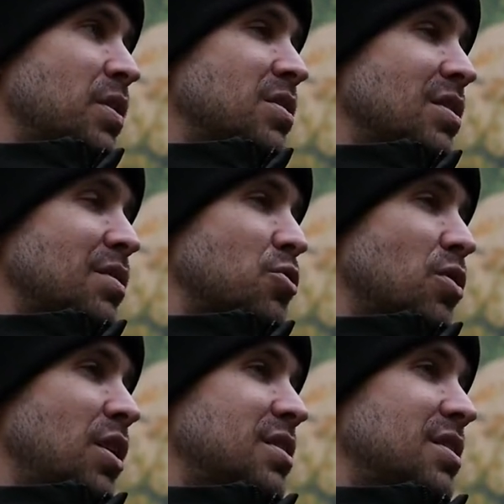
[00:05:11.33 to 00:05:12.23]
so they'll
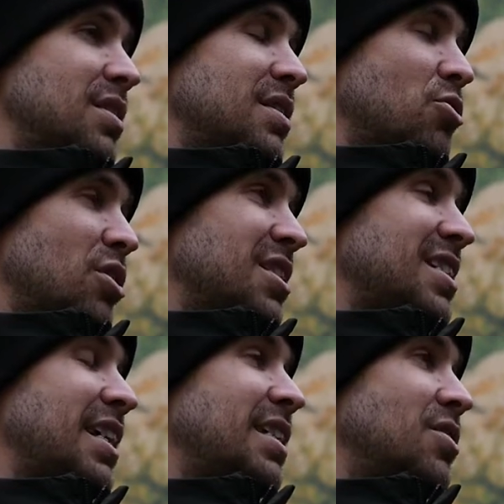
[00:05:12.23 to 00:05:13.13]
try to
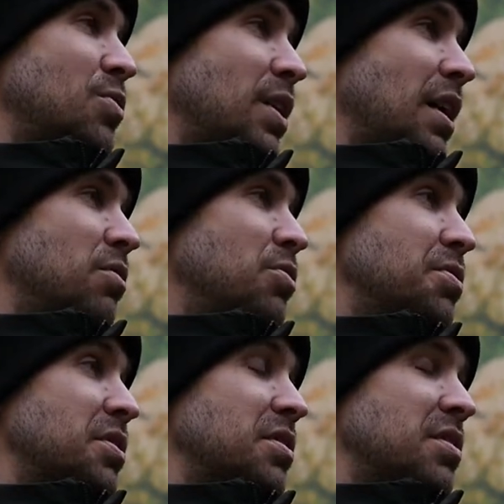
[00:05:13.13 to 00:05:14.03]
take into account
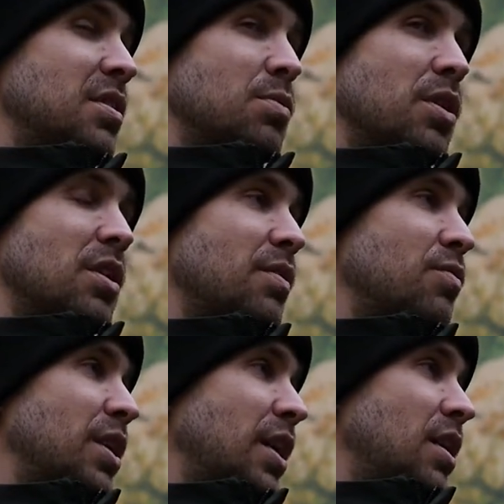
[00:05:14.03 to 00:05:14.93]
who's going to see the work
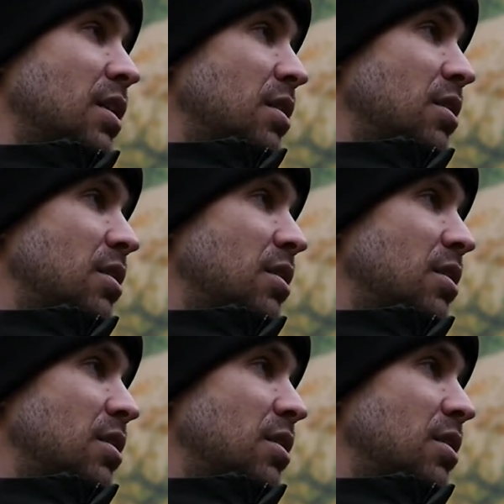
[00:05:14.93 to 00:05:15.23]
every day,